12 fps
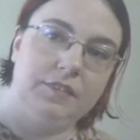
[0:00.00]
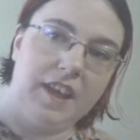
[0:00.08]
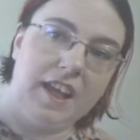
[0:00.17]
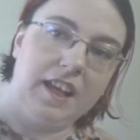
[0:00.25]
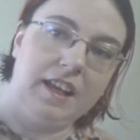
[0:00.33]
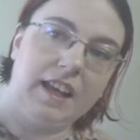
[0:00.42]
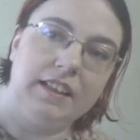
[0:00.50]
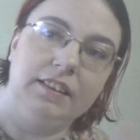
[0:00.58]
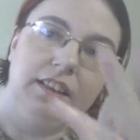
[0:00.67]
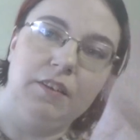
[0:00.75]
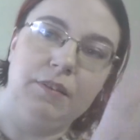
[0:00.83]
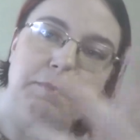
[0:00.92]
I
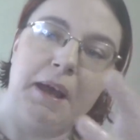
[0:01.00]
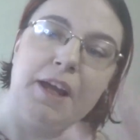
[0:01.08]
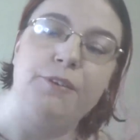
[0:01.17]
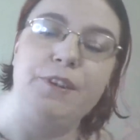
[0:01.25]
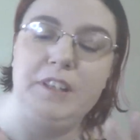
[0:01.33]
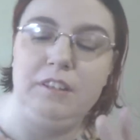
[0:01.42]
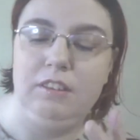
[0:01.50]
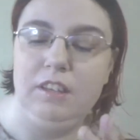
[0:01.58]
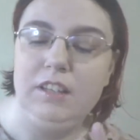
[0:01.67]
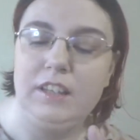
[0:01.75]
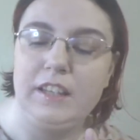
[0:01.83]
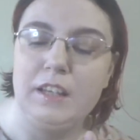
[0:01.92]
love the pattern. You can see,
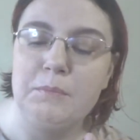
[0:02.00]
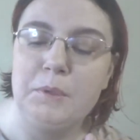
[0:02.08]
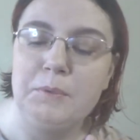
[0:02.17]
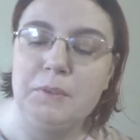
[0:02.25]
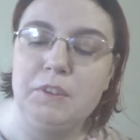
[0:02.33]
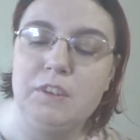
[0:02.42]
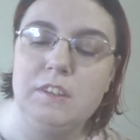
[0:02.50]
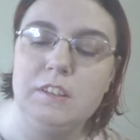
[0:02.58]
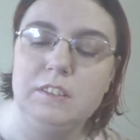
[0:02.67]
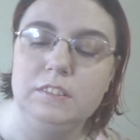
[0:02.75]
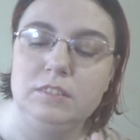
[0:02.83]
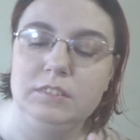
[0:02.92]
like, I'm almost
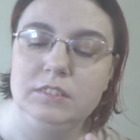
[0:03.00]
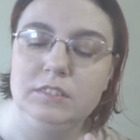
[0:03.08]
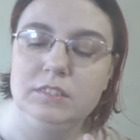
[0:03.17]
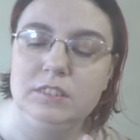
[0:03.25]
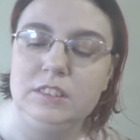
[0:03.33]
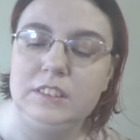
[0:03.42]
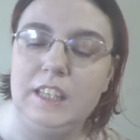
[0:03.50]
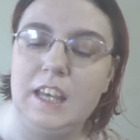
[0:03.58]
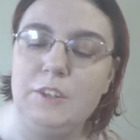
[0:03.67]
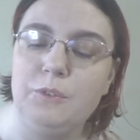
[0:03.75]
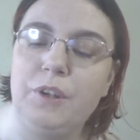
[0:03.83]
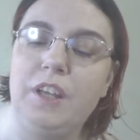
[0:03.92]

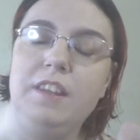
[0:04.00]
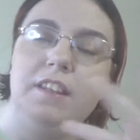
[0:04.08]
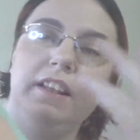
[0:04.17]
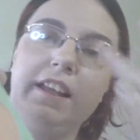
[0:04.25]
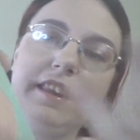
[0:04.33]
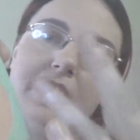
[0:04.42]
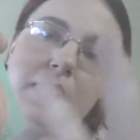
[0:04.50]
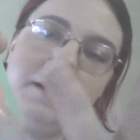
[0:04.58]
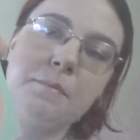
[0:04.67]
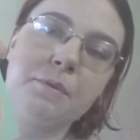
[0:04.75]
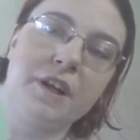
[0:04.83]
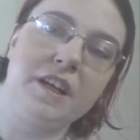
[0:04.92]
got one of, like, the
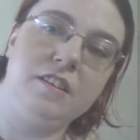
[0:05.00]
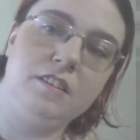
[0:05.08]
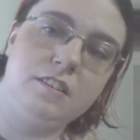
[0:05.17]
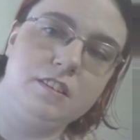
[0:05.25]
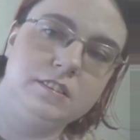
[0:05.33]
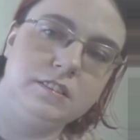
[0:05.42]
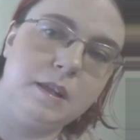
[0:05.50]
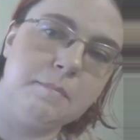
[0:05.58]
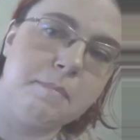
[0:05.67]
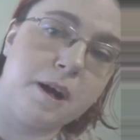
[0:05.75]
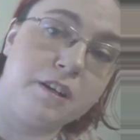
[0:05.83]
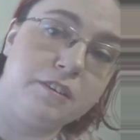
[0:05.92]
embrace
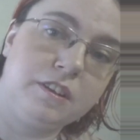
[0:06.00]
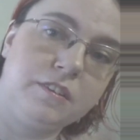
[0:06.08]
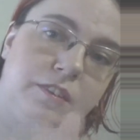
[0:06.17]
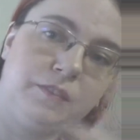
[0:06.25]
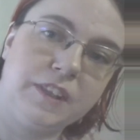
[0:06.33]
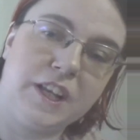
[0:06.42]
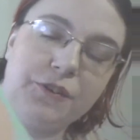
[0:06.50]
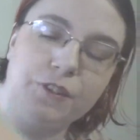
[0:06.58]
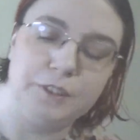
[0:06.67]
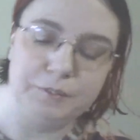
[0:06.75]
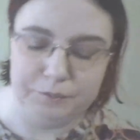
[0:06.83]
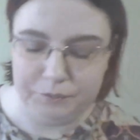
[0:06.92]
emboss of the
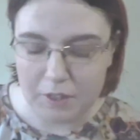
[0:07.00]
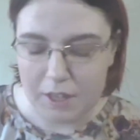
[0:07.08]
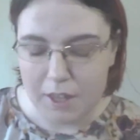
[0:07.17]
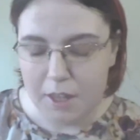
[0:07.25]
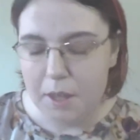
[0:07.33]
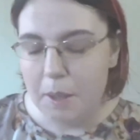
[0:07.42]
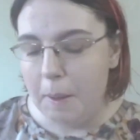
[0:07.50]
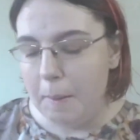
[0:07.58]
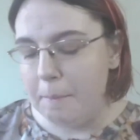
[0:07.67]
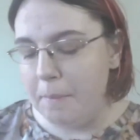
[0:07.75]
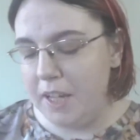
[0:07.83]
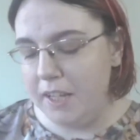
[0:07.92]
flower.
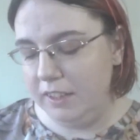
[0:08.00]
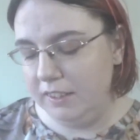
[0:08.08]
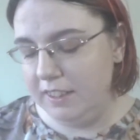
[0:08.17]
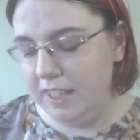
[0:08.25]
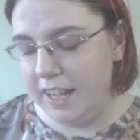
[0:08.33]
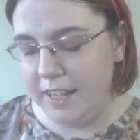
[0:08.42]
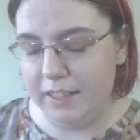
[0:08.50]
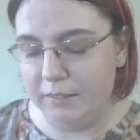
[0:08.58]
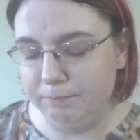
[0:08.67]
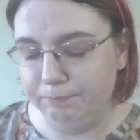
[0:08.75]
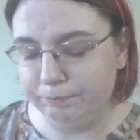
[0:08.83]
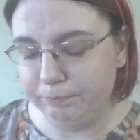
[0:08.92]
But, yeah.
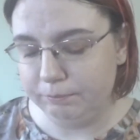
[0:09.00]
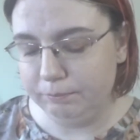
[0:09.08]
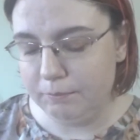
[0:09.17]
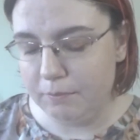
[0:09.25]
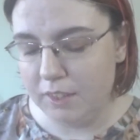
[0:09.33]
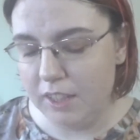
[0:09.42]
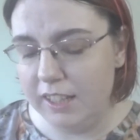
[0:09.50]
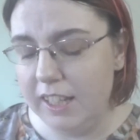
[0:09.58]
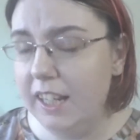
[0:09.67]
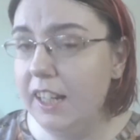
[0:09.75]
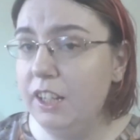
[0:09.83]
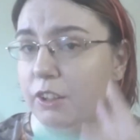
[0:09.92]

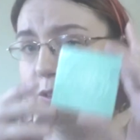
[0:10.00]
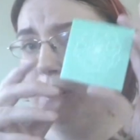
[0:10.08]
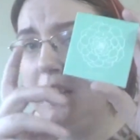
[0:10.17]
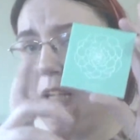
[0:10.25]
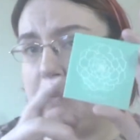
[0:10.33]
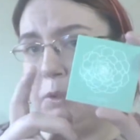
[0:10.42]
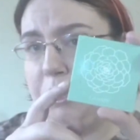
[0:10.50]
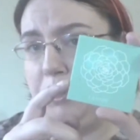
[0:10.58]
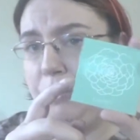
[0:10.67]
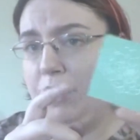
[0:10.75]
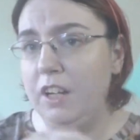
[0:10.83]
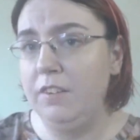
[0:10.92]
Again, I just want to get more
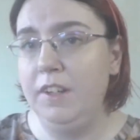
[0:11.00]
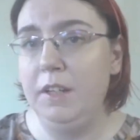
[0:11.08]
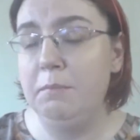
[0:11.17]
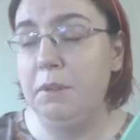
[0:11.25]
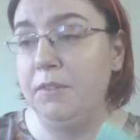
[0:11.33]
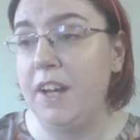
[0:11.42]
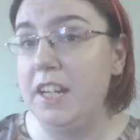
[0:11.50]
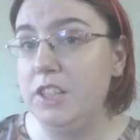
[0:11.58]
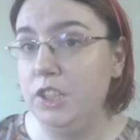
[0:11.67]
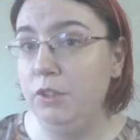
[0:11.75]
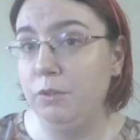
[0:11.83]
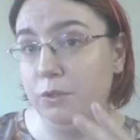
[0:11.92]
use out of it, but if I
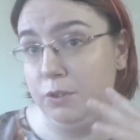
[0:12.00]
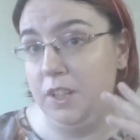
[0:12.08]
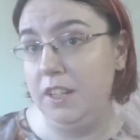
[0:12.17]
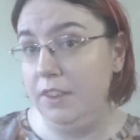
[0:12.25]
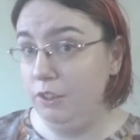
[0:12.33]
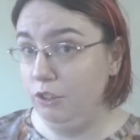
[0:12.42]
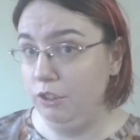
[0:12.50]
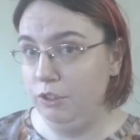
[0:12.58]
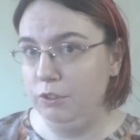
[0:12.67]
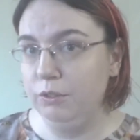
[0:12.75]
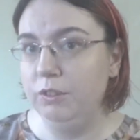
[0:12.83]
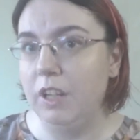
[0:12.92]
choose between the
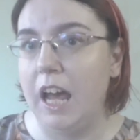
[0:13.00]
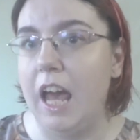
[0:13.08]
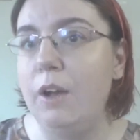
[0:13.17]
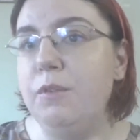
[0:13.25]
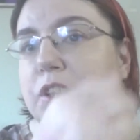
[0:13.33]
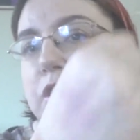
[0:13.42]
two, I would